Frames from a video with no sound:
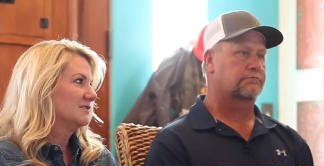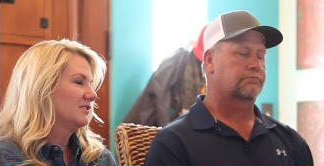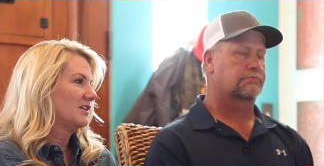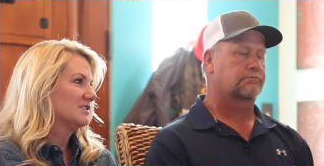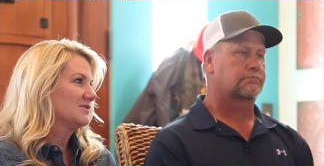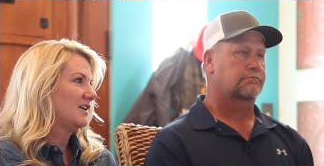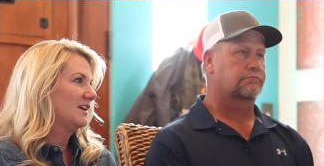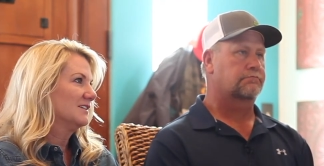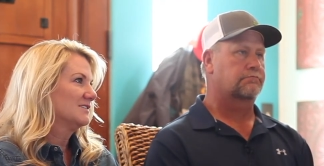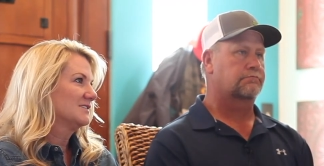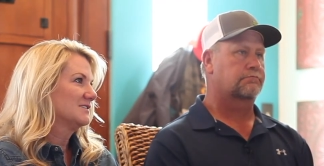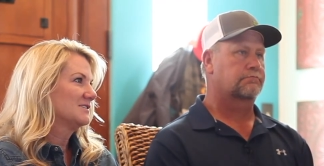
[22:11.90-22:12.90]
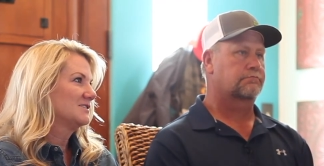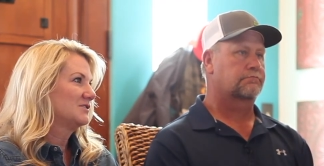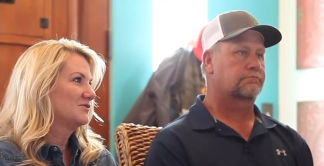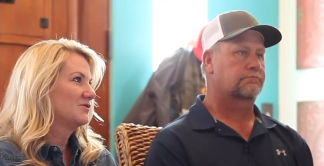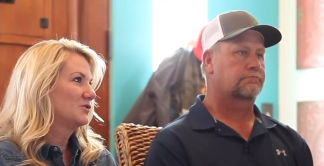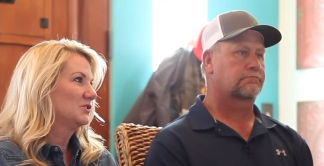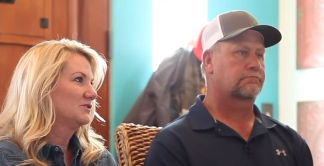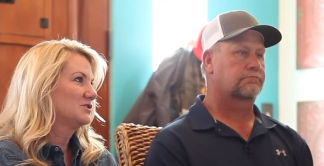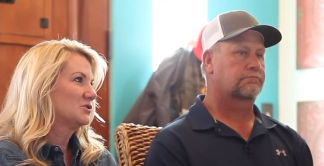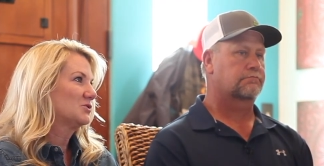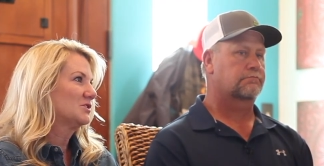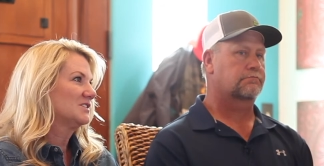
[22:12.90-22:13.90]
Speaker 1: Las Vegas is full of
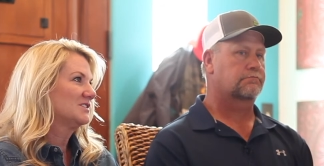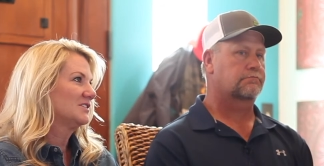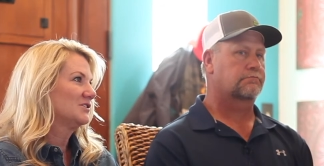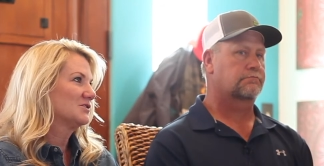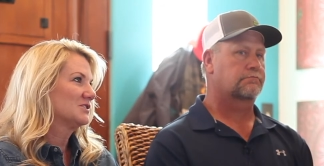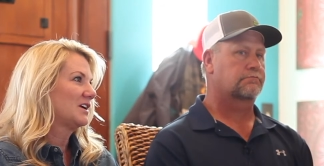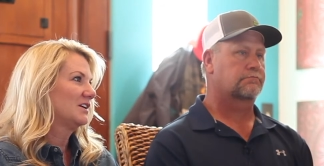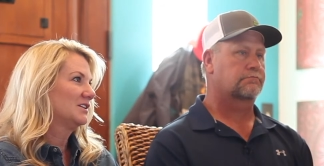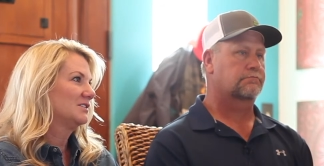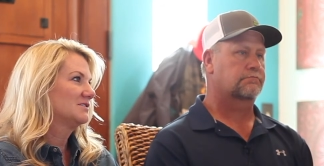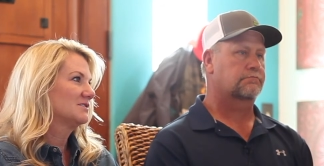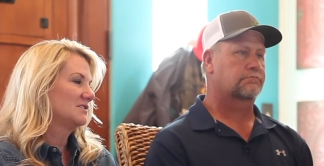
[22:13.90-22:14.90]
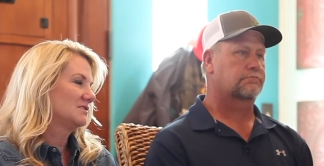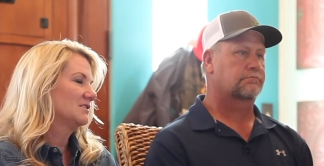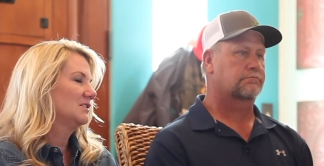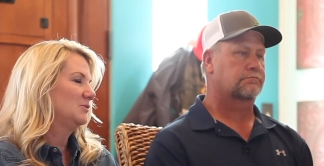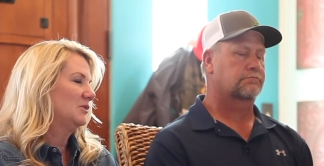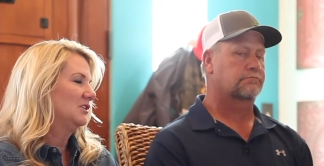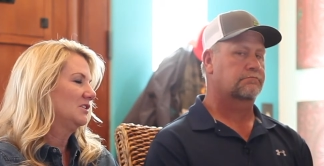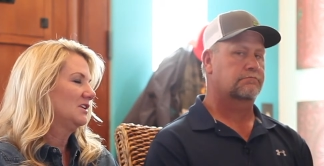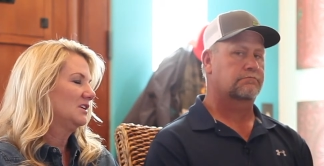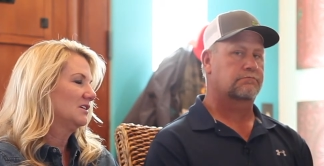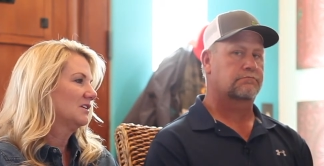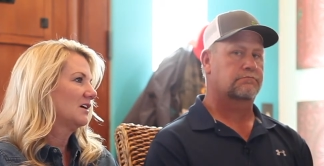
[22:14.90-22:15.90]
tourists and there's not a sense of
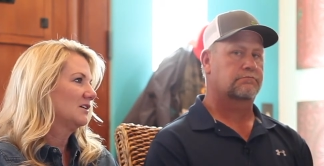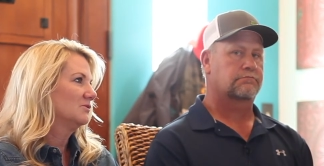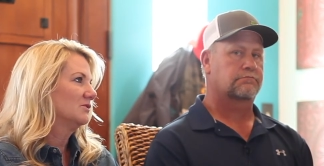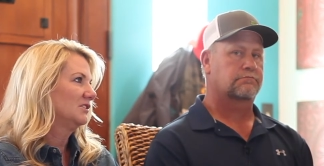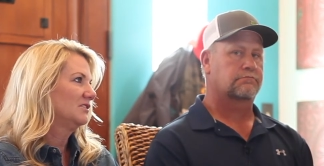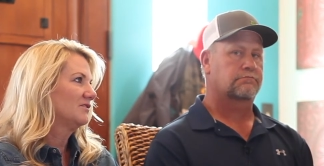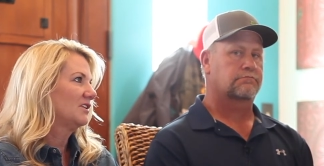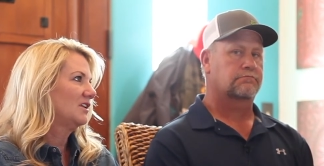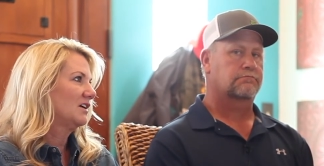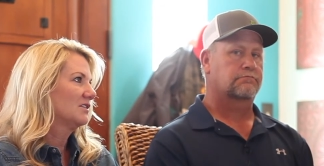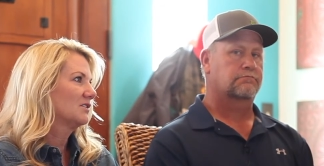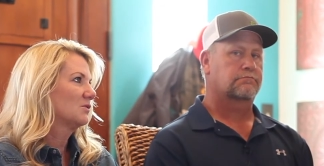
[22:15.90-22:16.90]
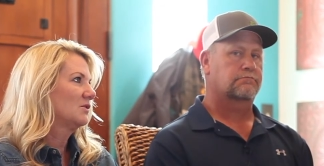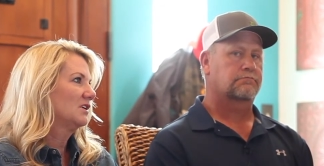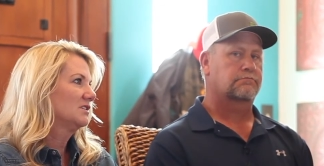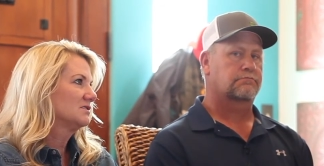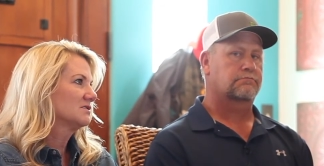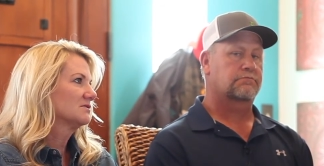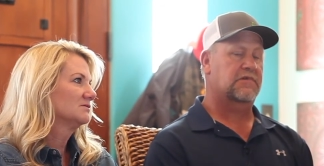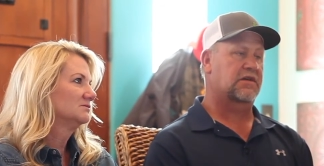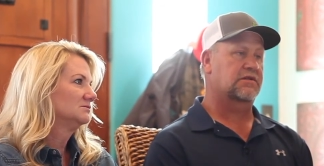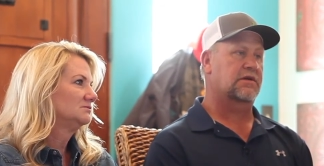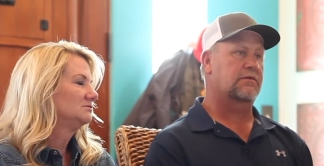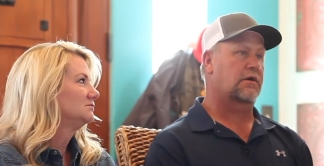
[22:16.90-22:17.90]
community, I really felt like there was.
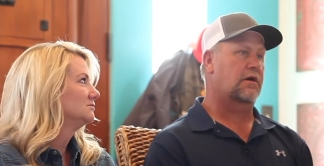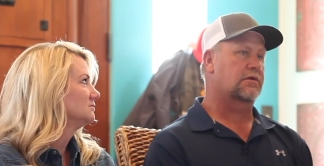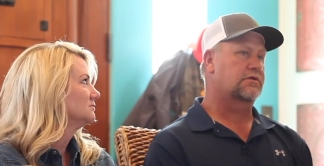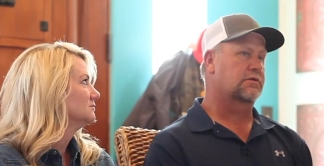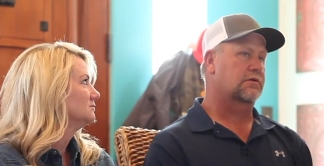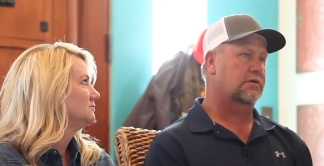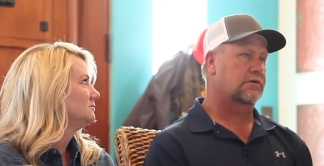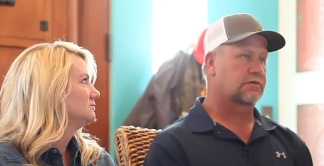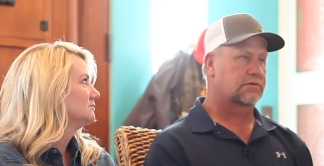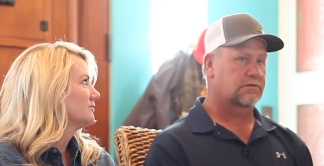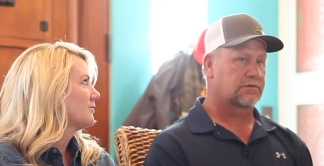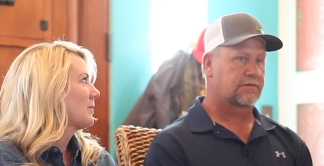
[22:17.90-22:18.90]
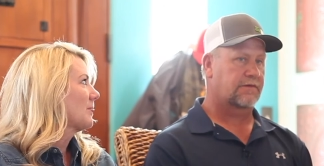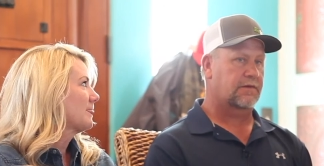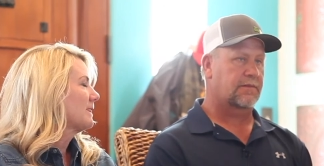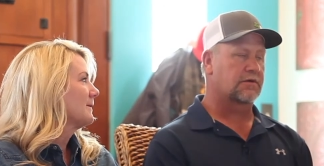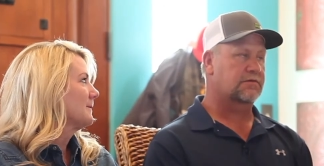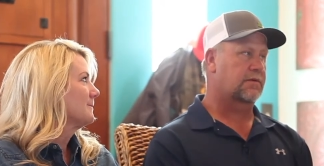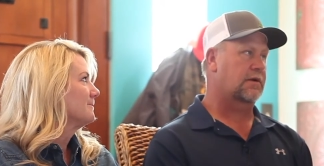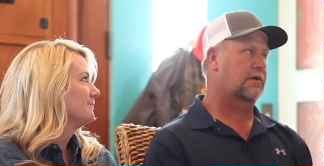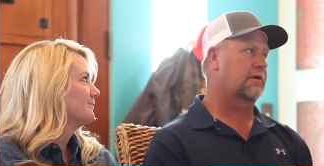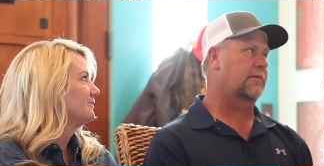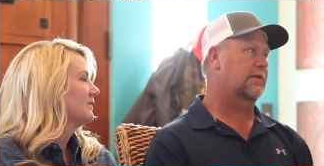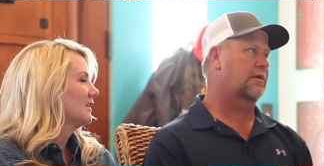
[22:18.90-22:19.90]
Speaker 2: Because they were all tourists for the most
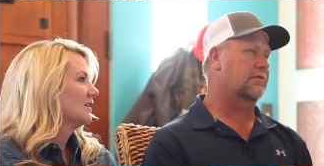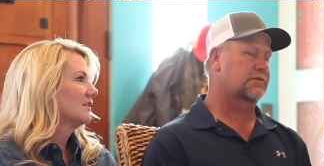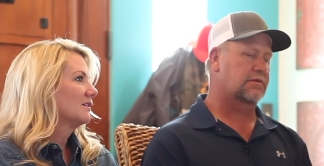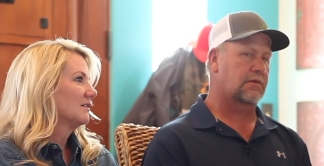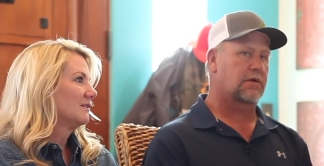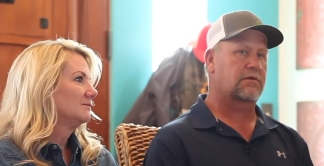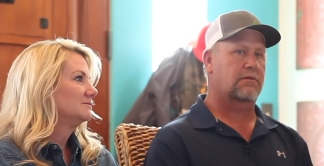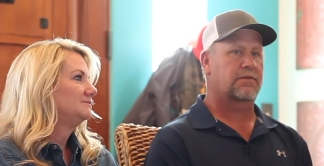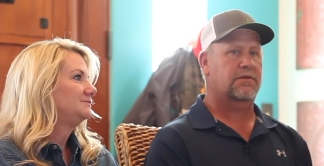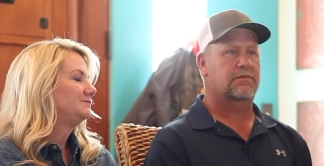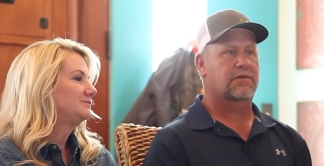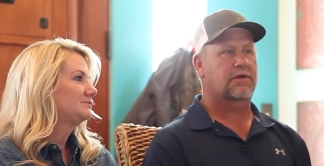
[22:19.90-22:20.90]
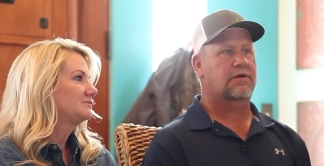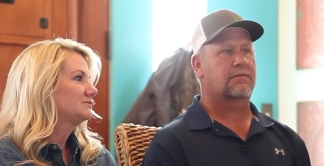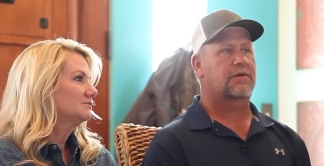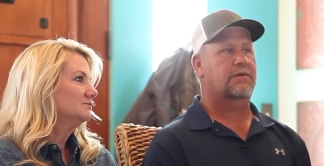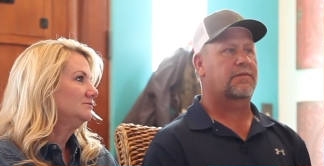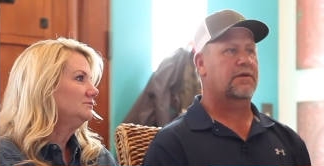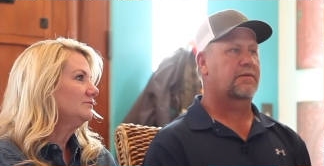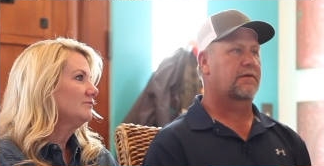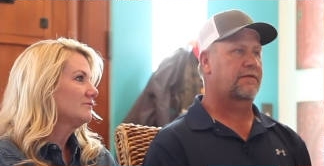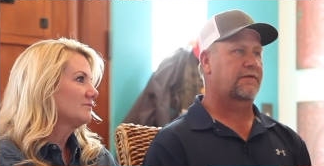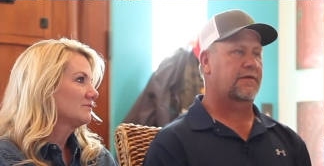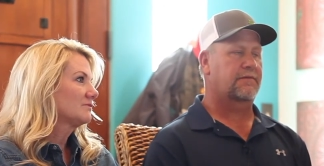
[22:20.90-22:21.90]
part. I mean, there were some local people there, but people
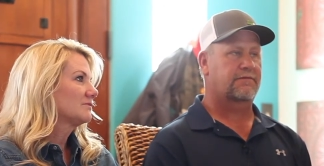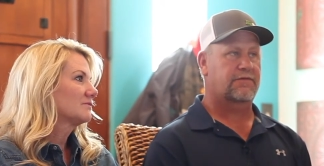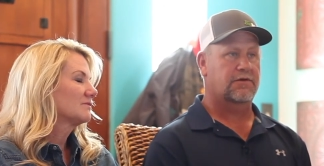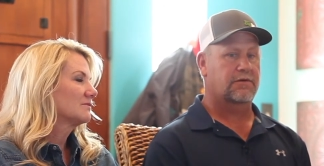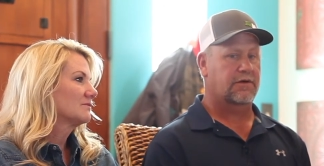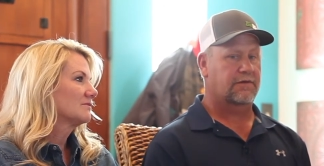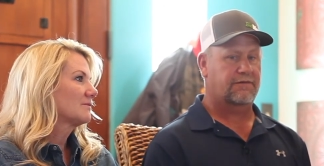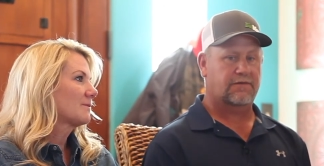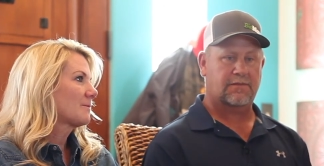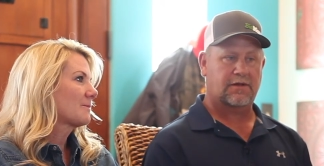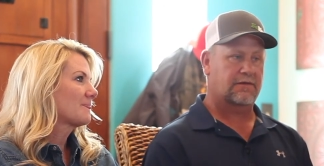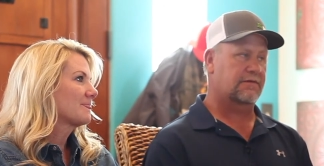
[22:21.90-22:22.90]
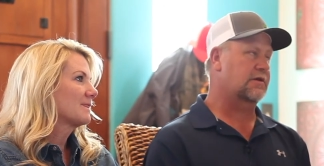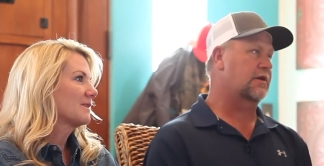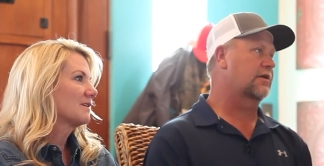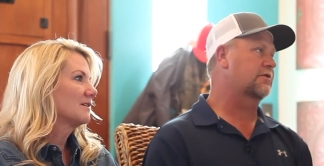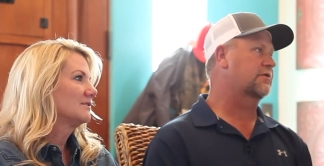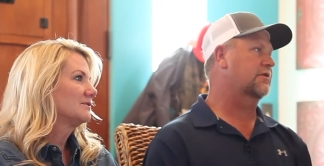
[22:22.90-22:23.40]
from flew in from all over the country